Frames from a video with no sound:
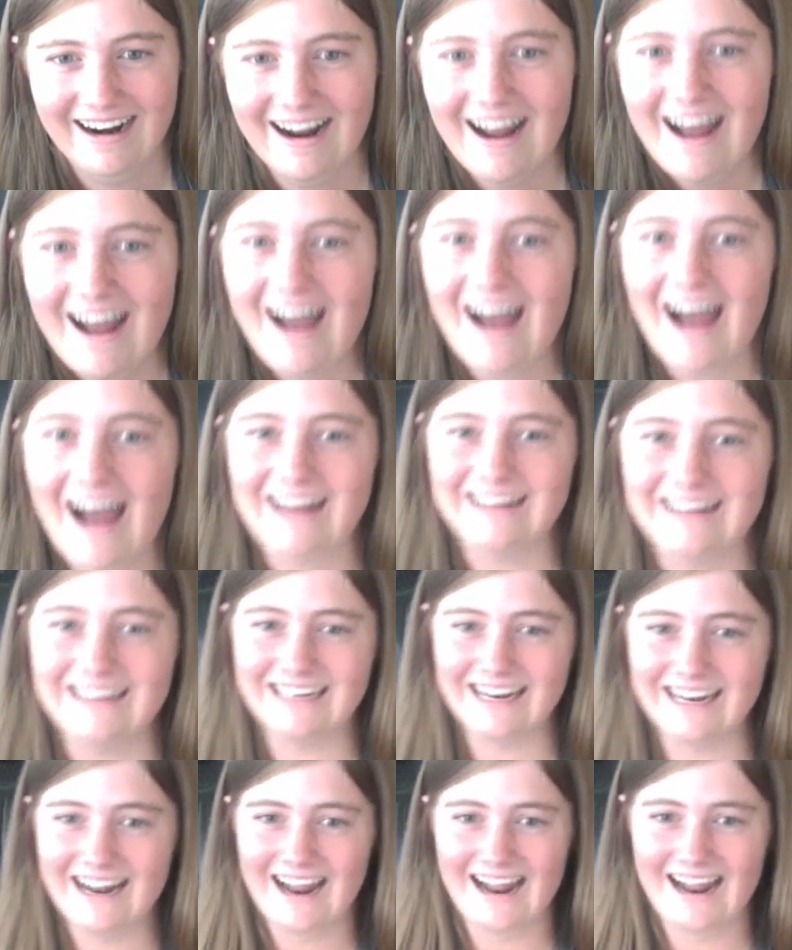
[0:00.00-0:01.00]

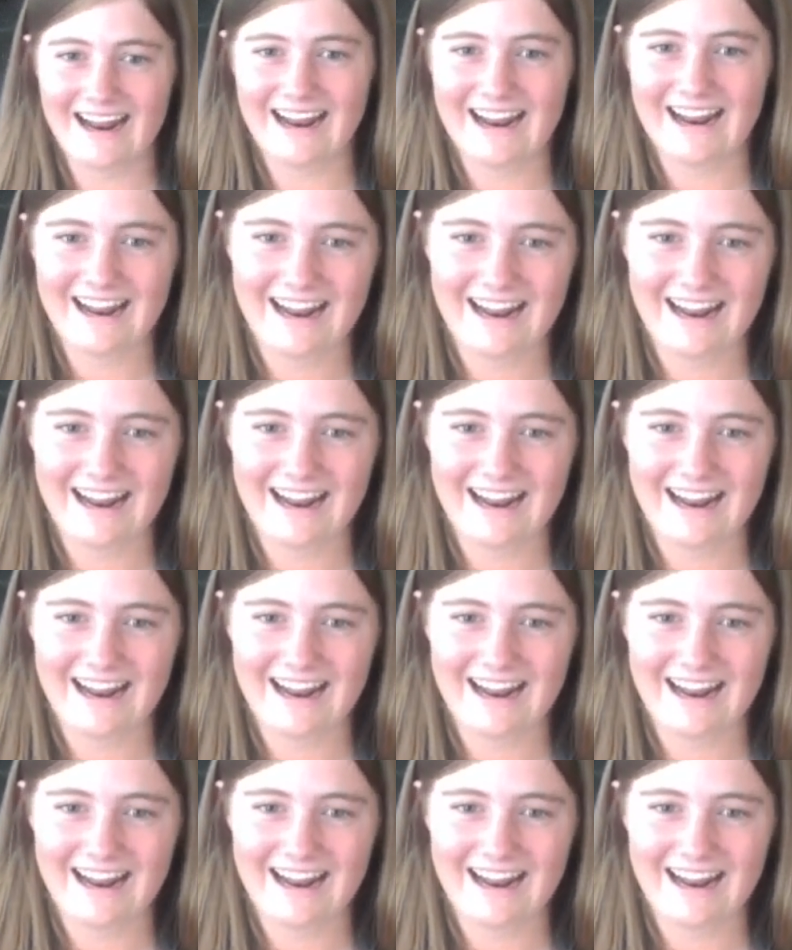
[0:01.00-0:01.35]
Oh, you have